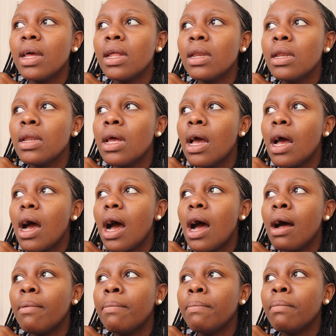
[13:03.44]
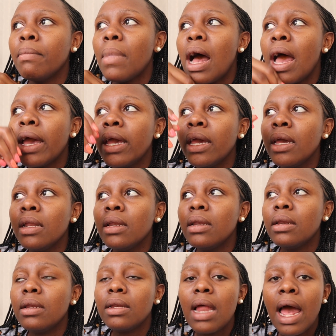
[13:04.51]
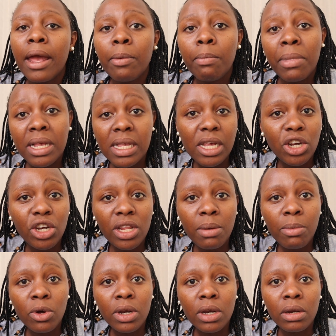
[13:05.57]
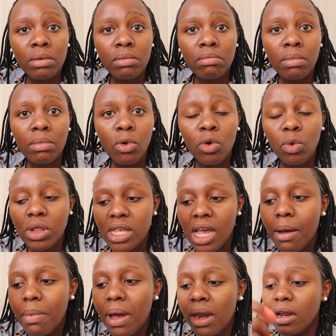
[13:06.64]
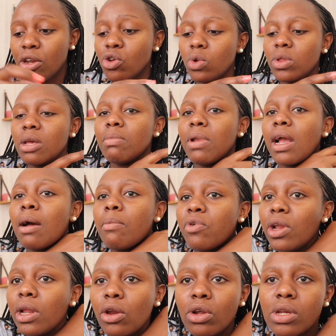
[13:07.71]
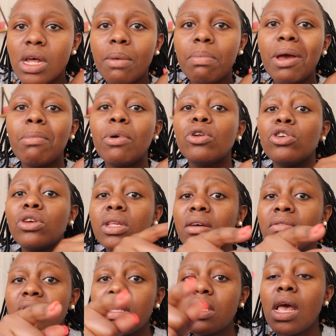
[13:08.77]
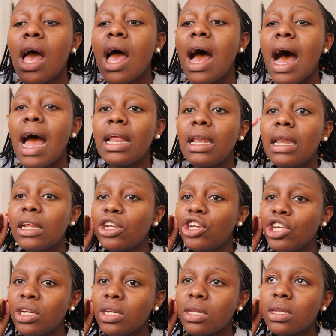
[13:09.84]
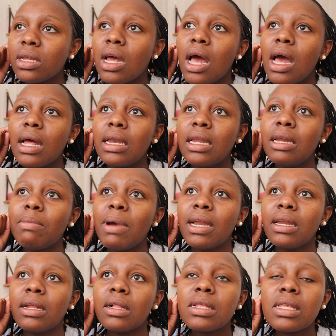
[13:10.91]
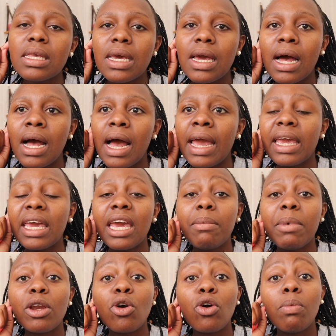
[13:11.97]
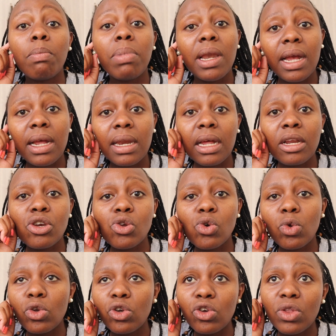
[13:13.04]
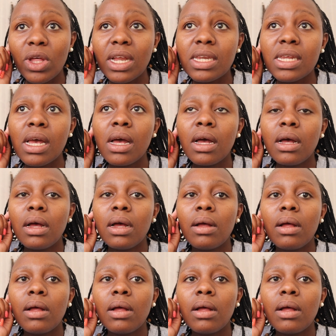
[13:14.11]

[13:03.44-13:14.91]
then um, I I messaged them on, on WhatsApp and I told them like I'm really not happy about your service. I legit did my nails here. I came and complained and told you that